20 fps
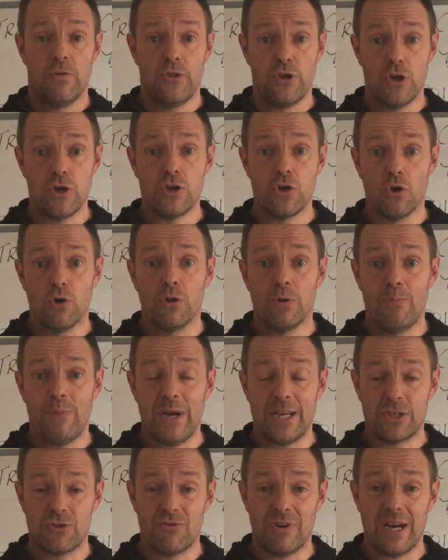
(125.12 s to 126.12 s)
that you're the
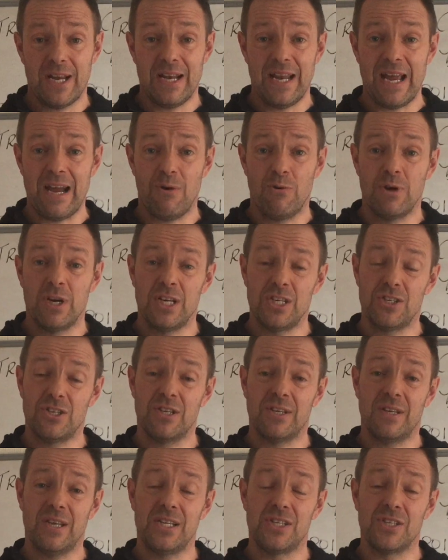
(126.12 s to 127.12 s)
best right now
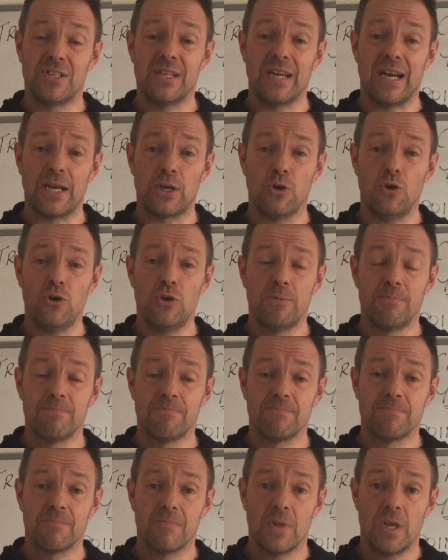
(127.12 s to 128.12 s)
isn't that good.
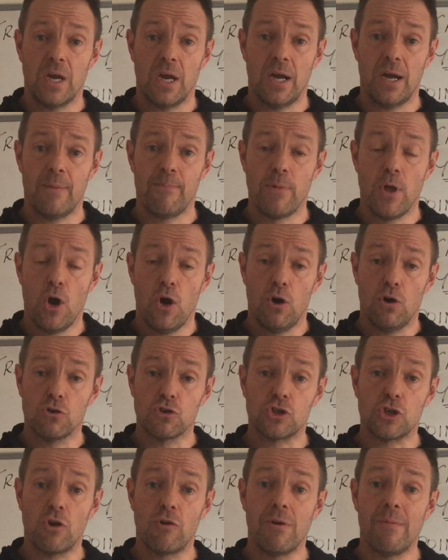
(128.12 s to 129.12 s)

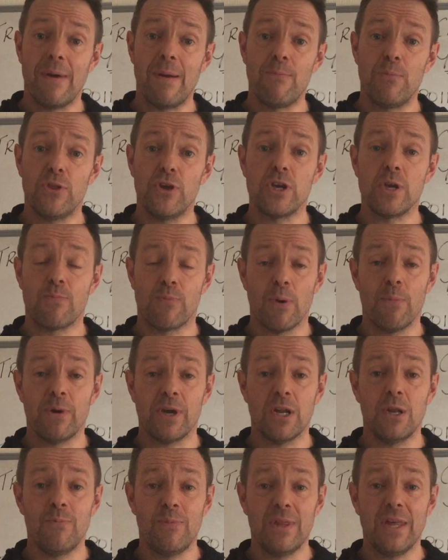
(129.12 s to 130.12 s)
Also remember that you're probably
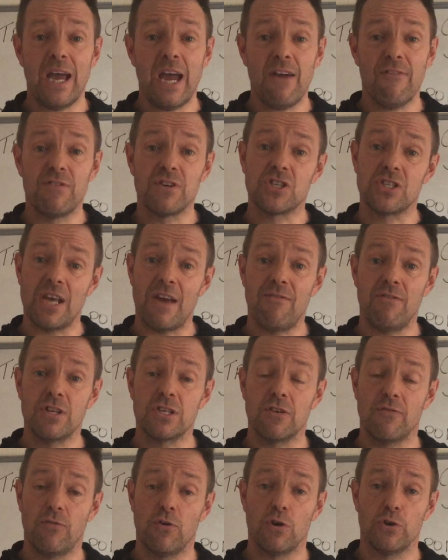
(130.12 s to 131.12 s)
going to be there for 7
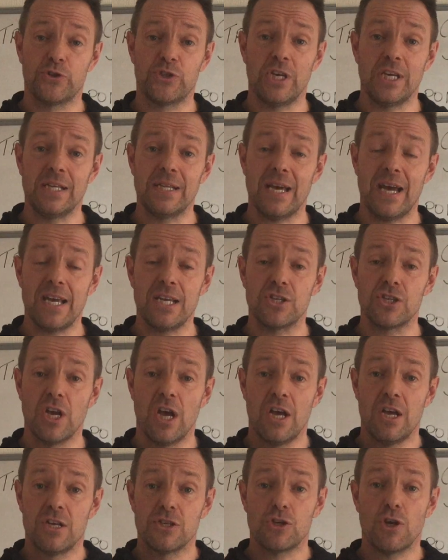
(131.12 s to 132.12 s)
to 14 days.
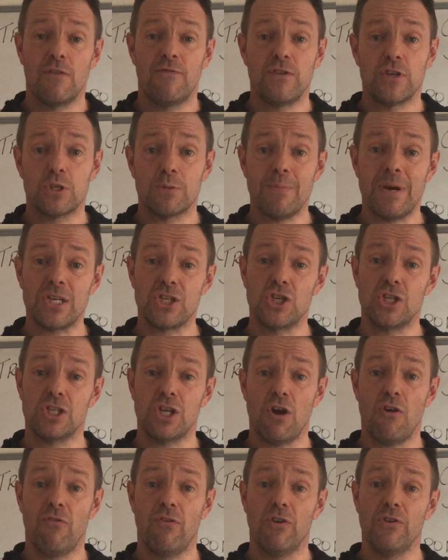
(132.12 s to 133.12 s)
So if you smash
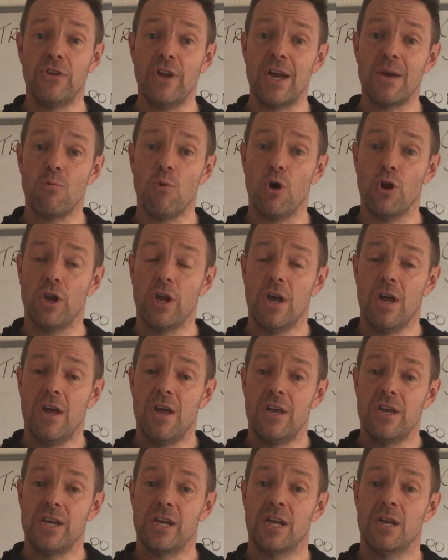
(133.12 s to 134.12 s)
yourself on day one,
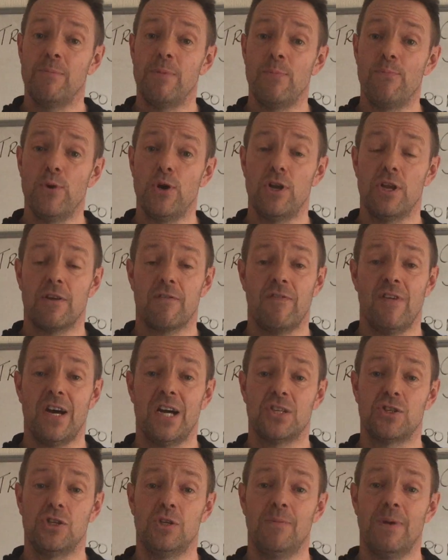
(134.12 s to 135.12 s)
you're going to be burning
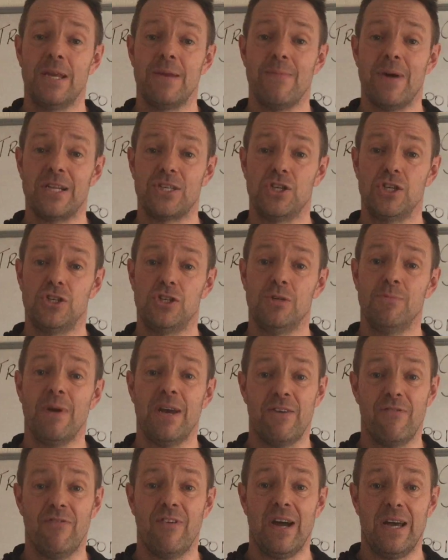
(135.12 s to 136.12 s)
far too many matches. You
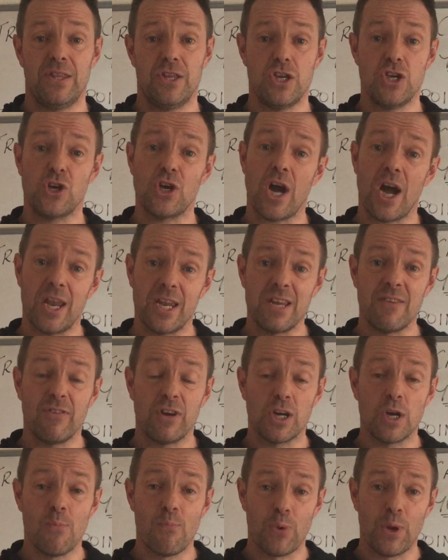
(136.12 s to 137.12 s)
may find that you can't
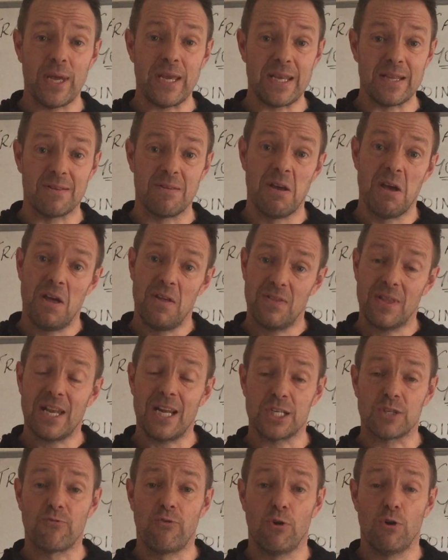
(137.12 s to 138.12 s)
even complete the
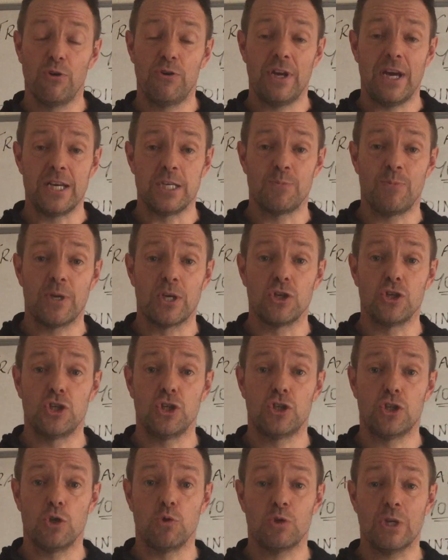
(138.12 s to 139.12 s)
last 4 days because
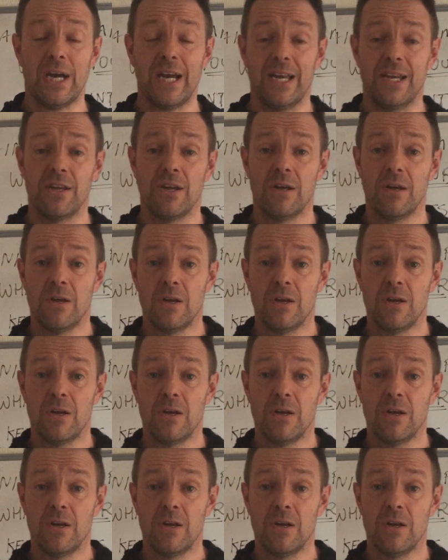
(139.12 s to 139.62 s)
you're too tired.